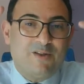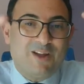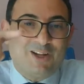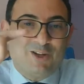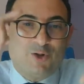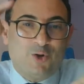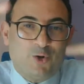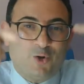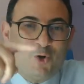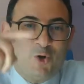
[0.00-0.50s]

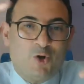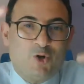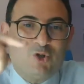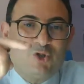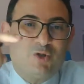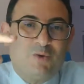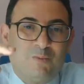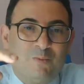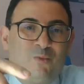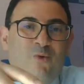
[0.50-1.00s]
that
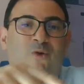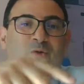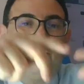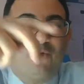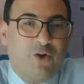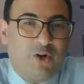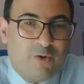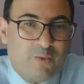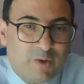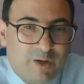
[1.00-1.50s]
occurs more
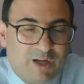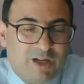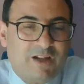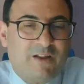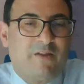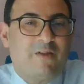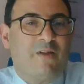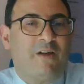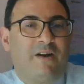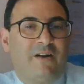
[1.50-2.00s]
frequently
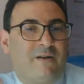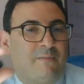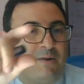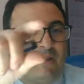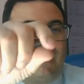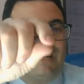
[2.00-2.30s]
than the number,